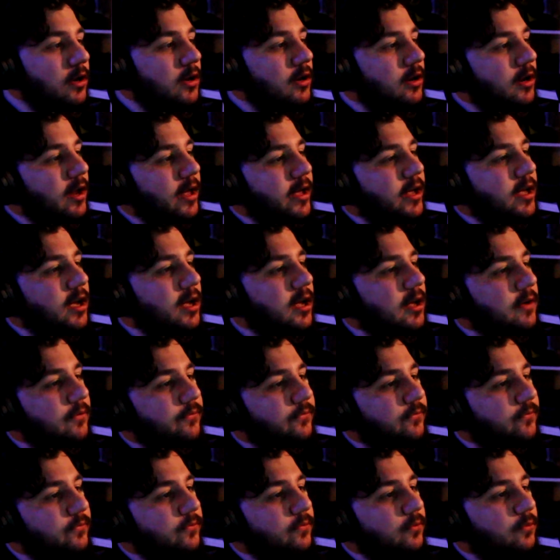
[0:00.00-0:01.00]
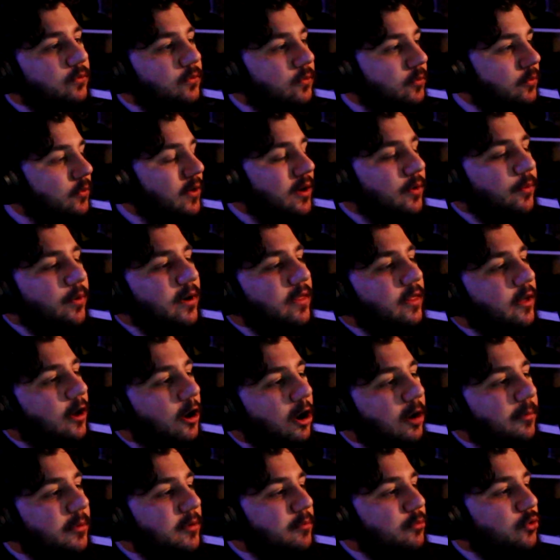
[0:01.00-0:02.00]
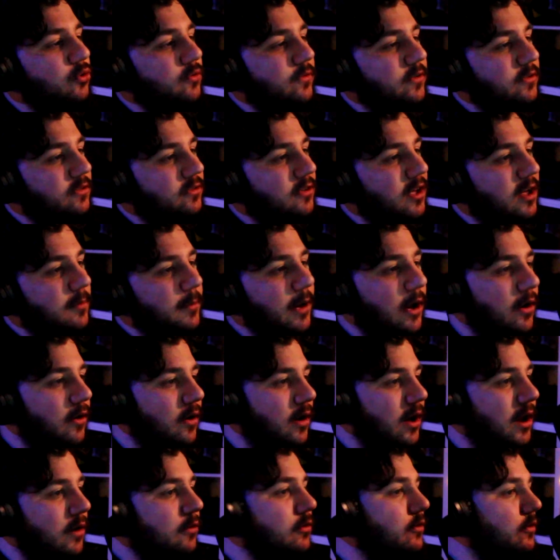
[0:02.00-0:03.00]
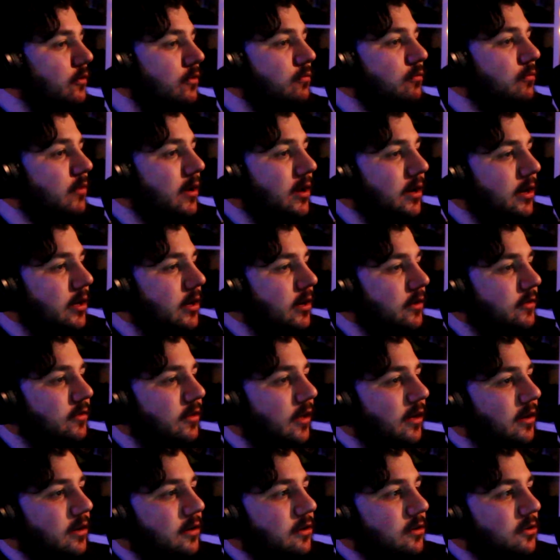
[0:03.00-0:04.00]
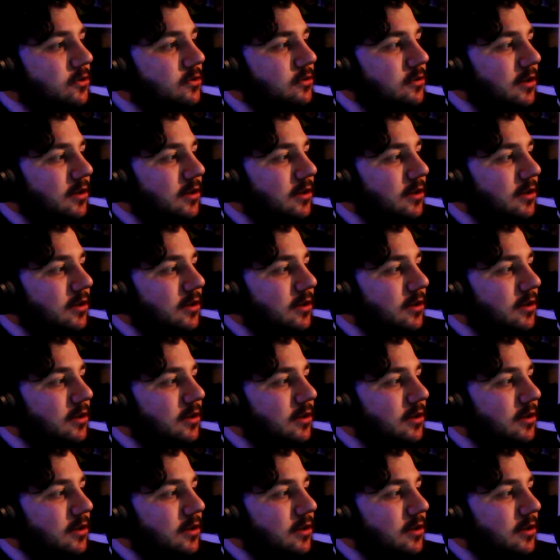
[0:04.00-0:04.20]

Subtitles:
Like, when the Hobbit movies came out, I was really excited.